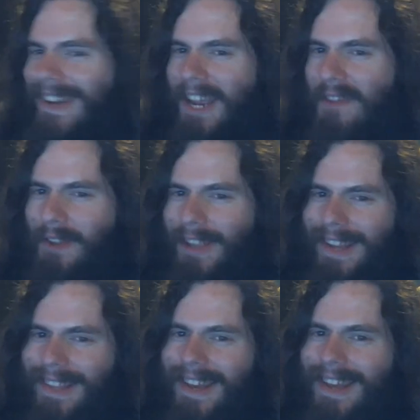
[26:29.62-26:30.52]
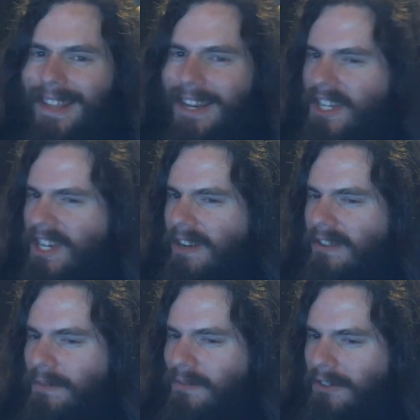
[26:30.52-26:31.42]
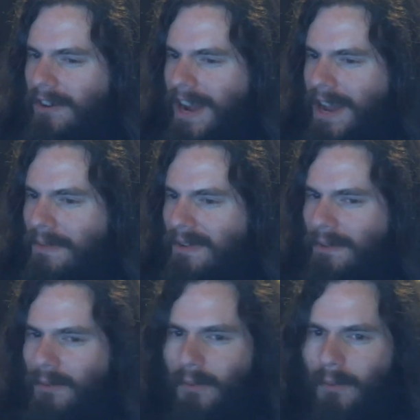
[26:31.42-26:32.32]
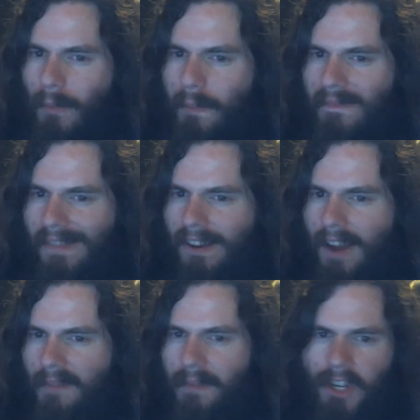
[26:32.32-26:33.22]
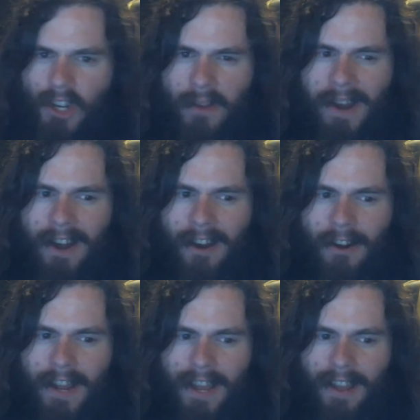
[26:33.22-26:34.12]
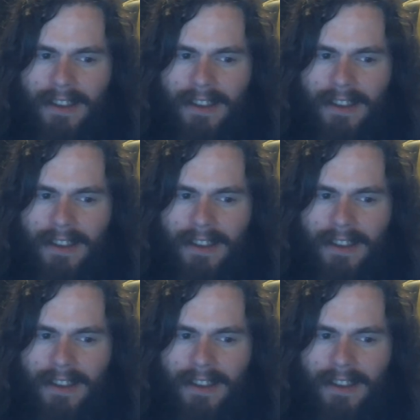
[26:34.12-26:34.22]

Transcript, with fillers: if you like that, like, share, and subscribe. I've been Jeremiah Hardin.